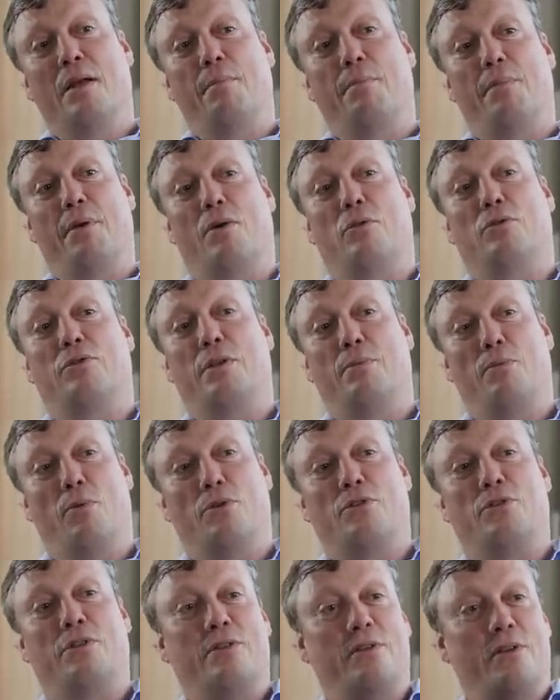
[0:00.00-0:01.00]
because he
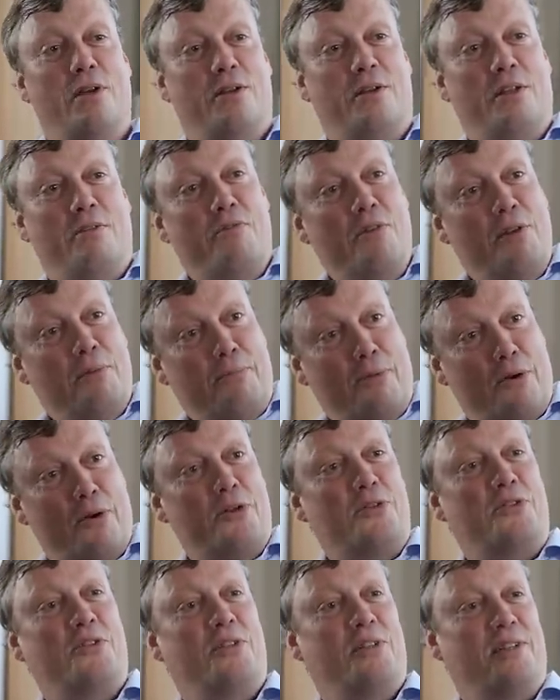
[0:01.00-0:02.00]
was a different
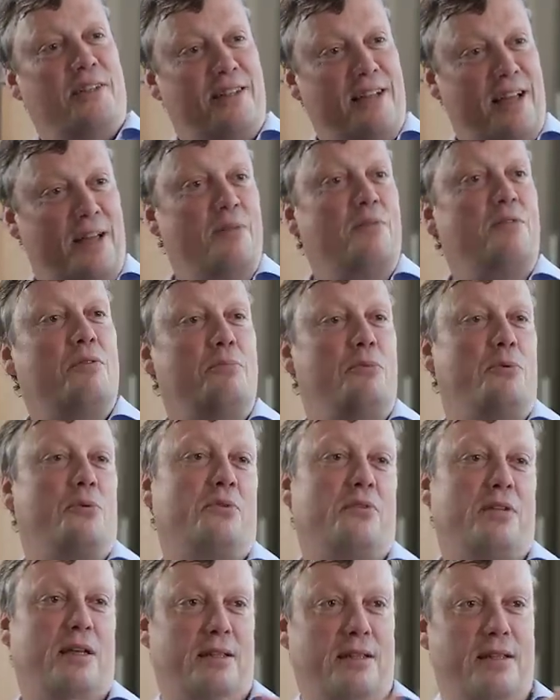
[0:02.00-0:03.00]
person at the end of the
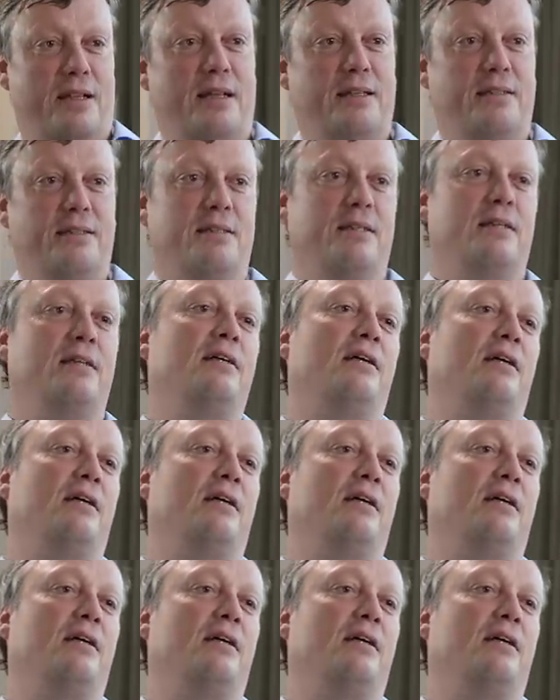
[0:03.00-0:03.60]
book that